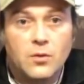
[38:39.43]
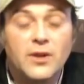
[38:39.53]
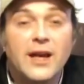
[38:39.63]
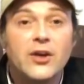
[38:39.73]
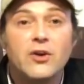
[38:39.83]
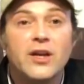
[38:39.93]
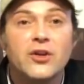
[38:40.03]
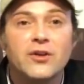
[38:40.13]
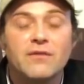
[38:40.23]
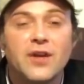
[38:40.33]
Without her, I
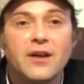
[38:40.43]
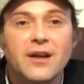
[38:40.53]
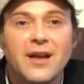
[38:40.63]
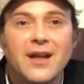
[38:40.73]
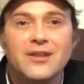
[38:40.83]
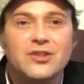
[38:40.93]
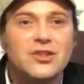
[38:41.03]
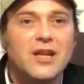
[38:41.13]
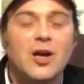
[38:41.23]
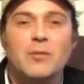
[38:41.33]
couldn't have done it, and
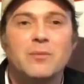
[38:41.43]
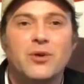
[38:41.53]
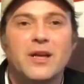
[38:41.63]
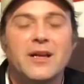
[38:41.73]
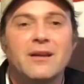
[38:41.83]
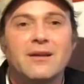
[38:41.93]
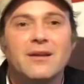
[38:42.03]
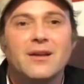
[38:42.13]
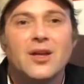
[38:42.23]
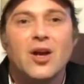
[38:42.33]
she helped me bring in
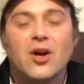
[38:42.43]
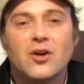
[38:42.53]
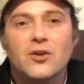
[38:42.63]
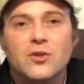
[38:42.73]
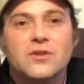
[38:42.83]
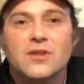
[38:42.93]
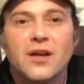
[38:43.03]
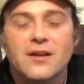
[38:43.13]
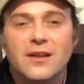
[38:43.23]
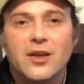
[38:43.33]
our new
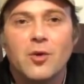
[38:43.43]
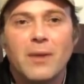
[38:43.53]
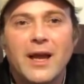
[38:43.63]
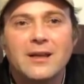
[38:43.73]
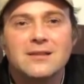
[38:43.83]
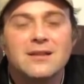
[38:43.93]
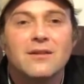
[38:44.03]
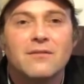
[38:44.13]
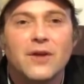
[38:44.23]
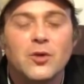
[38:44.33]
son, Leo Max
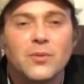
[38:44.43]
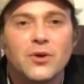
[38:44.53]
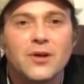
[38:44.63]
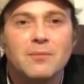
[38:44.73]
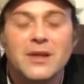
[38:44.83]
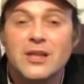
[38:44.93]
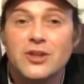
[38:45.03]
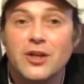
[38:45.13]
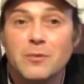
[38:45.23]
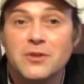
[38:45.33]
Feldberg,
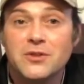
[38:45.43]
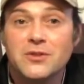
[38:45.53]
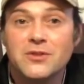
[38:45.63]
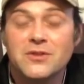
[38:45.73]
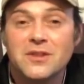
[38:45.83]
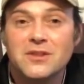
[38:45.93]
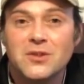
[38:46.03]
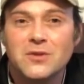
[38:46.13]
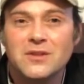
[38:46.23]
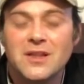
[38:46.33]
PDJ number
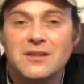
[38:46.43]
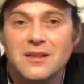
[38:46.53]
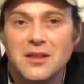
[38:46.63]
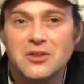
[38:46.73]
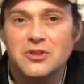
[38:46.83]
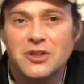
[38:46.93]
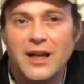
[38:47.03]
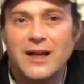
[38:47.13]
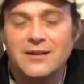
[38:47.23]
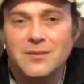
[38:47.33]
22626. A little
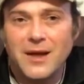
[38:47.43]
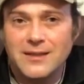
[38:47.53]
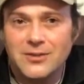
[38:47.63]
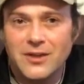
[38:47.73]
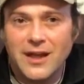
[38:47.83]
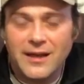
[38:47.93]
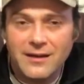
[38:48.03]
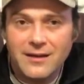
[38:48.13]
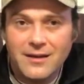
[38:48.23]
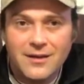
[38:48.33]
shout out to my little guy.